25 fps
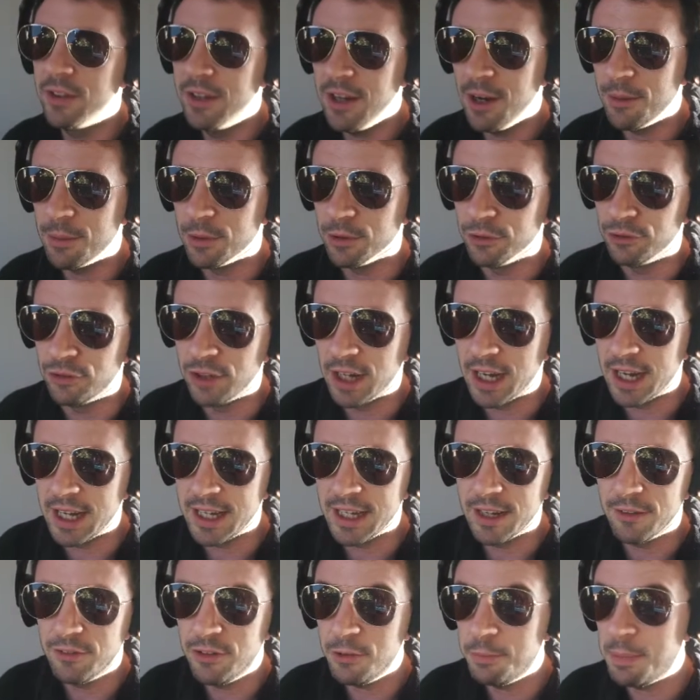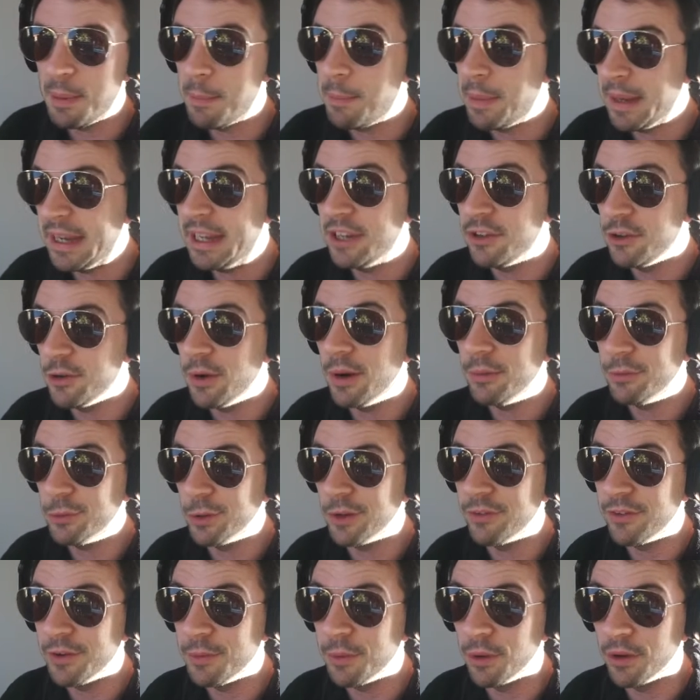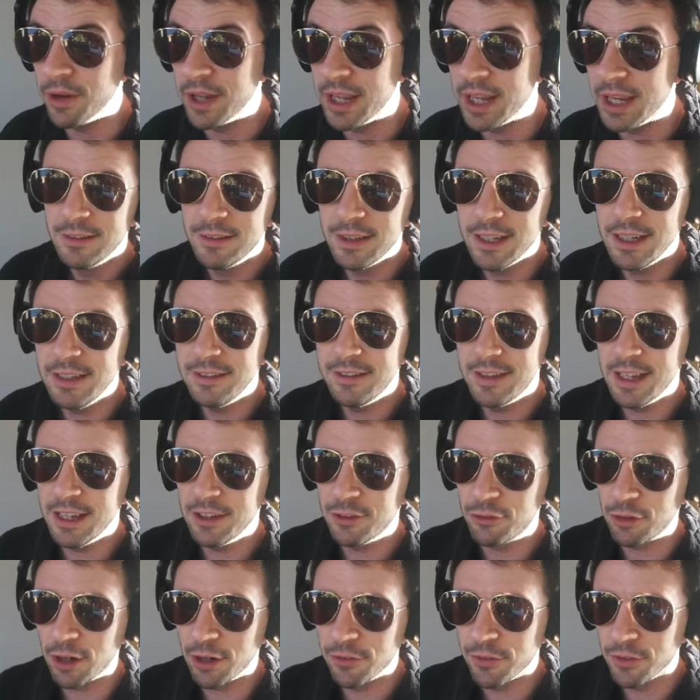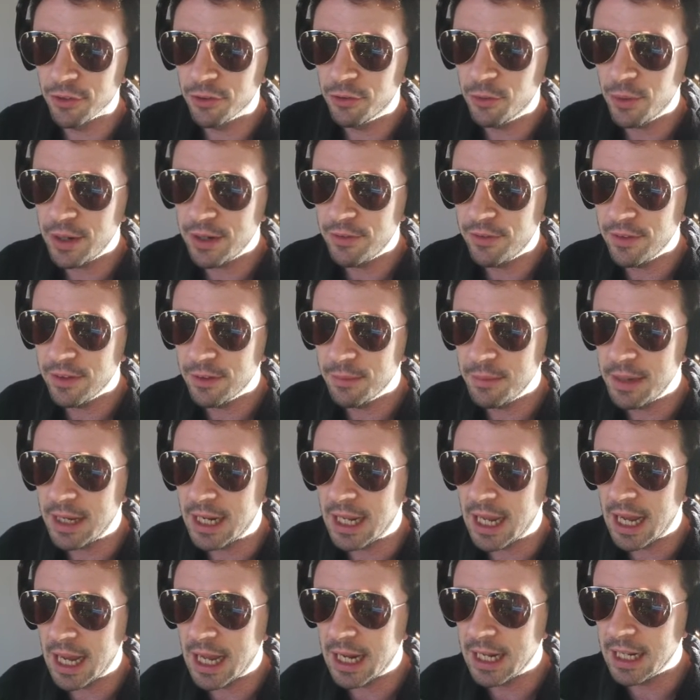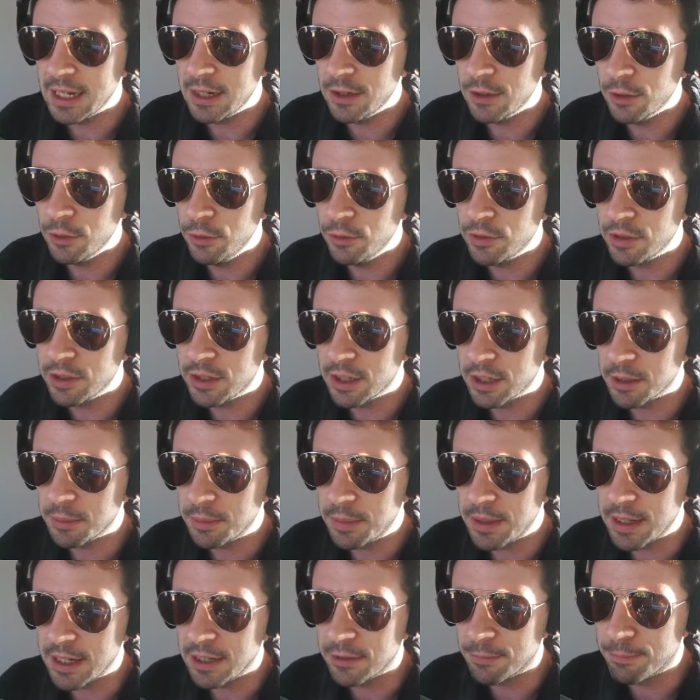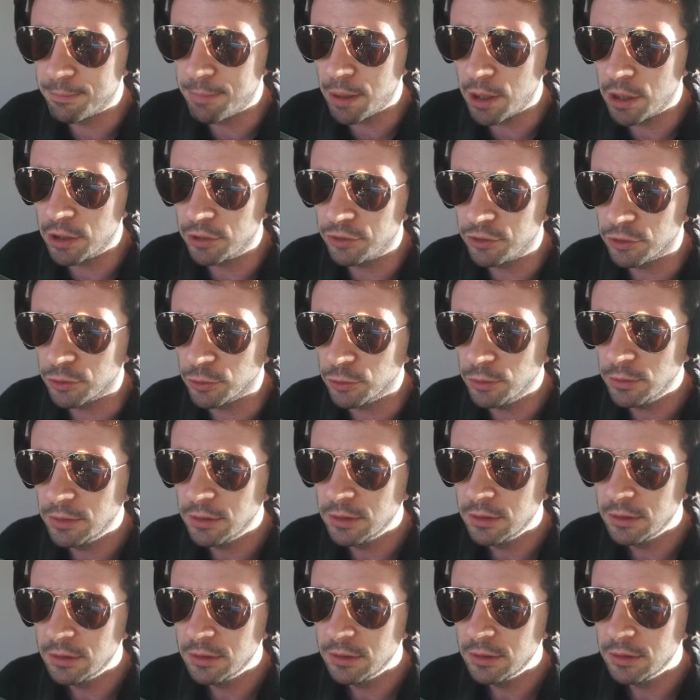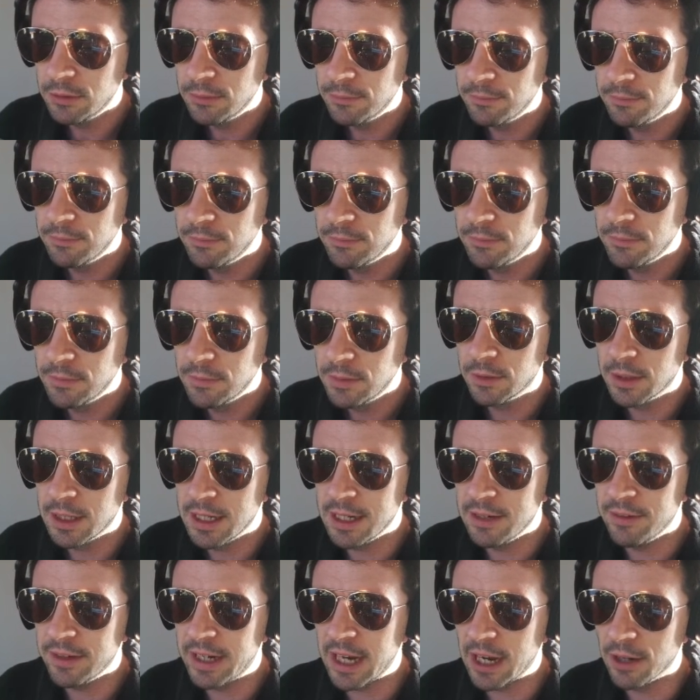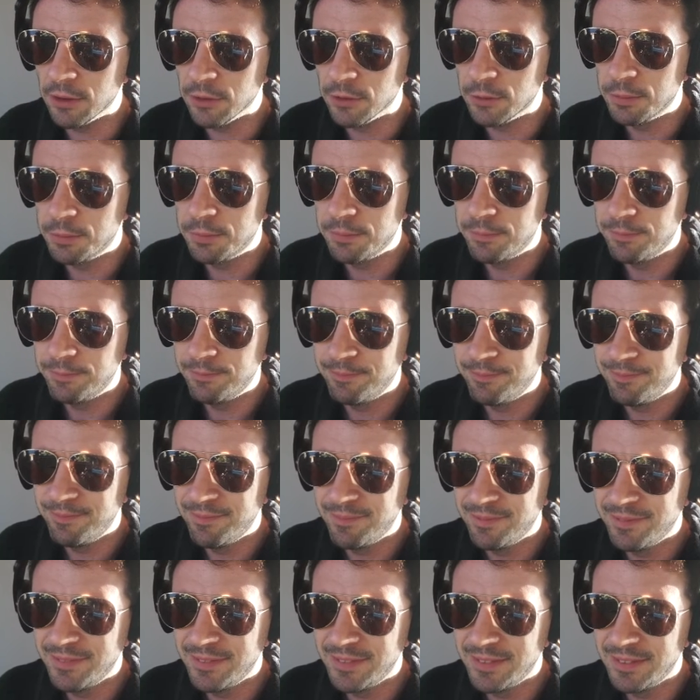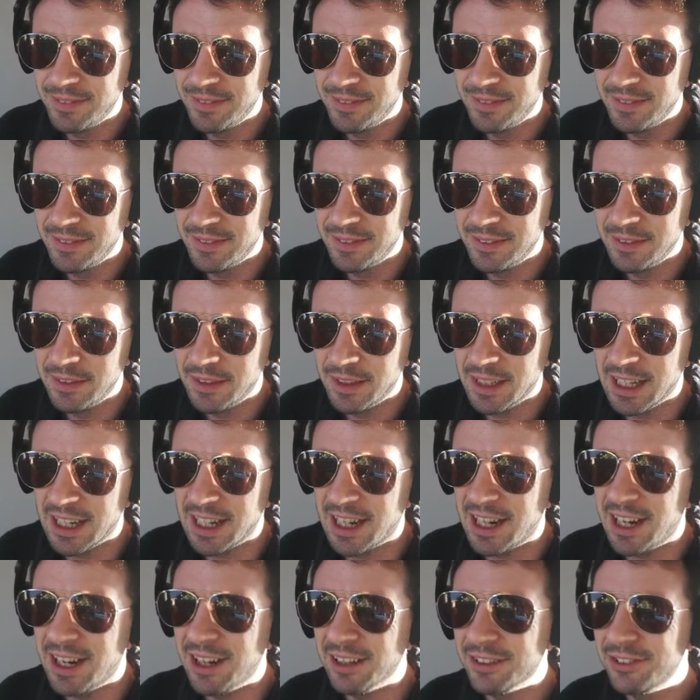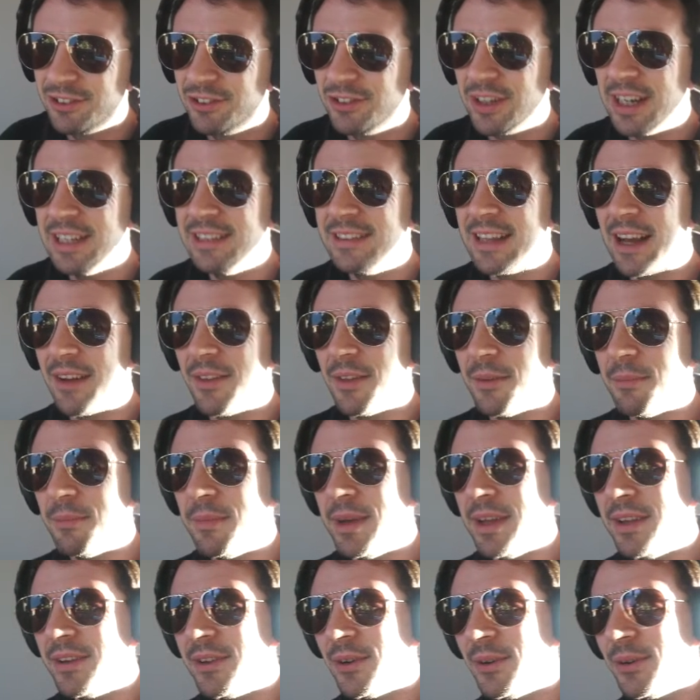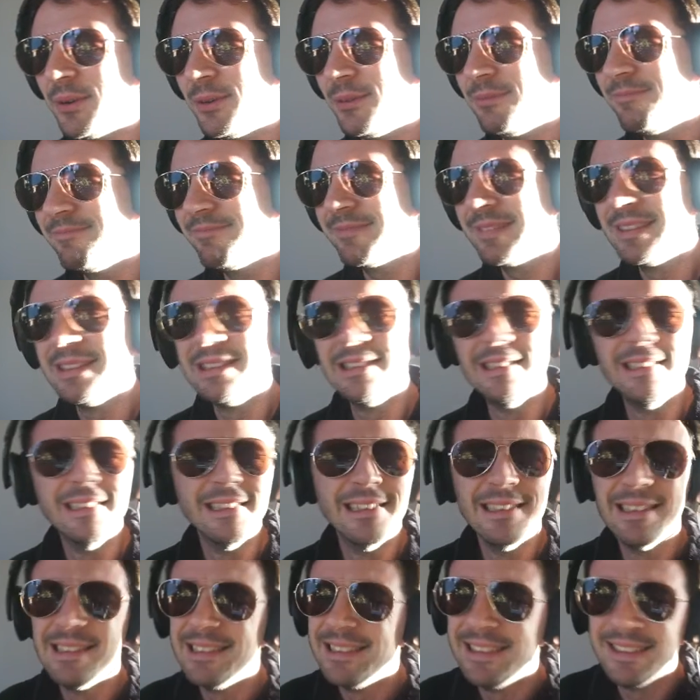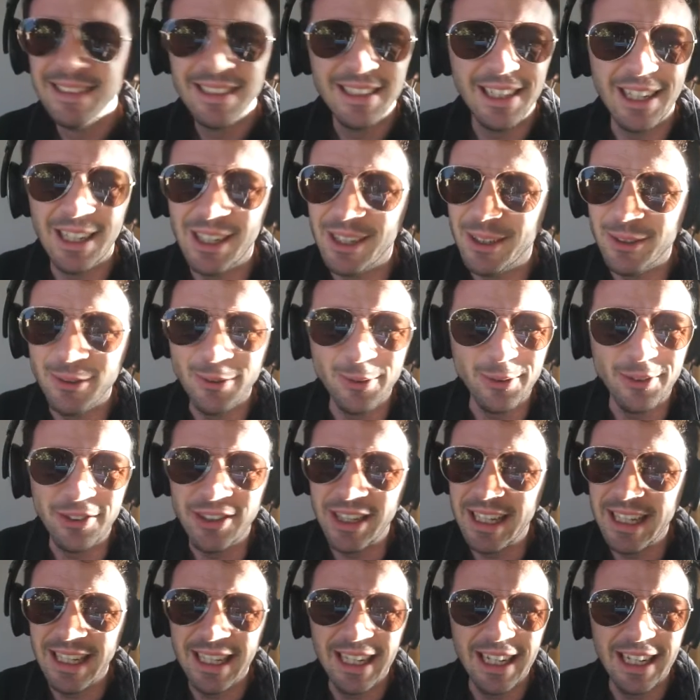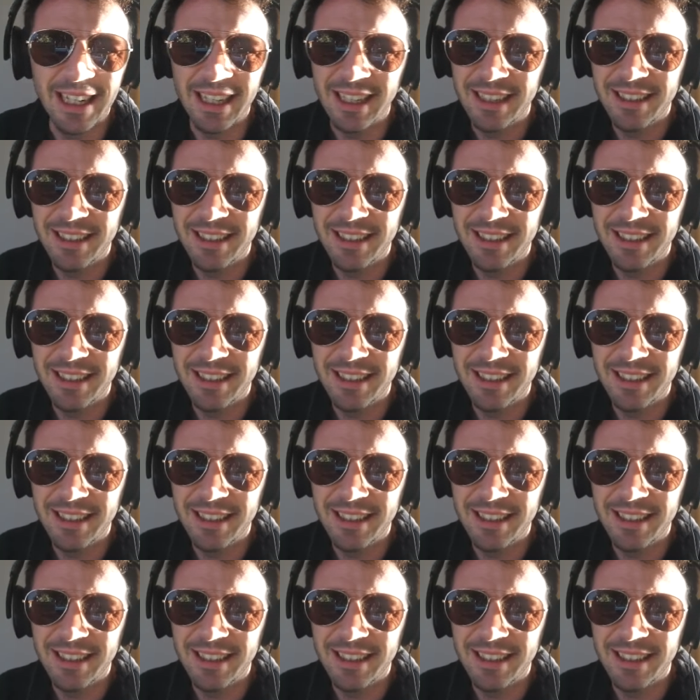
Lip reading: Come on, Jay. I've just been bigging you up to everybody. So here's Kidsgrove on the 25th minute, and who's it going to be? It's Birchall. Here he goes. Ah, straight down the middle. Oh, dear.